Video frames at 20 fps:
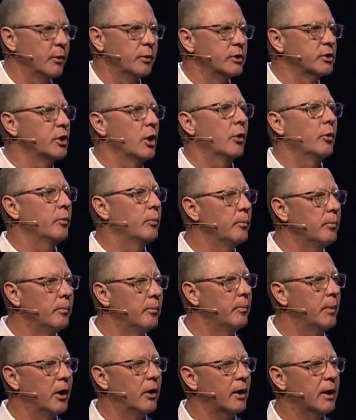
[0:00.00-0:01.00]
There was no
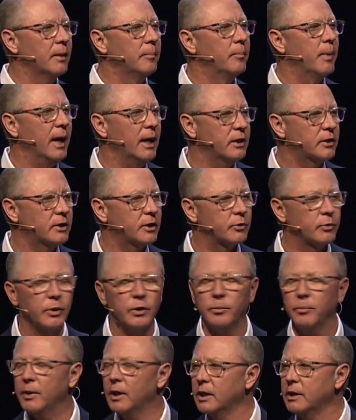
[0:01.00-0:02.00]
American bases.
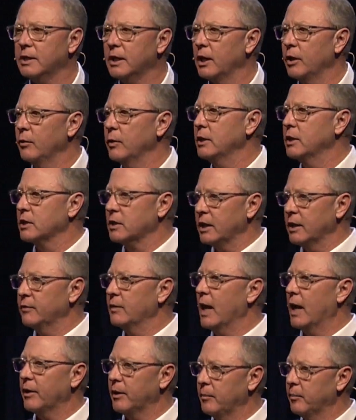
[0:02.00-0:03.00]
We were military. We just
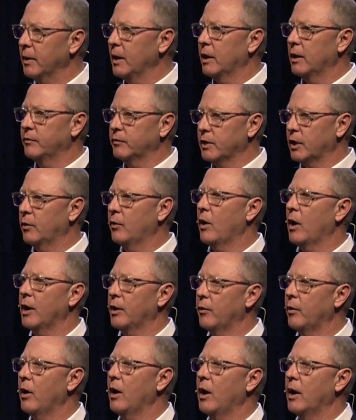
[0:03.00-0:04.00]
lived out in the middle of
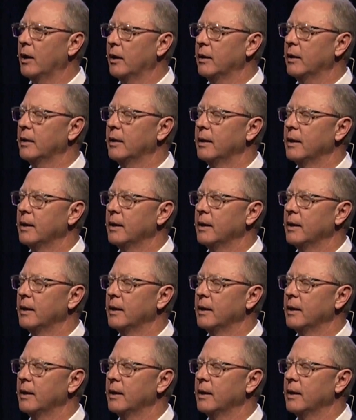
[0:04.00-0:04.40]
Tehran, Iran.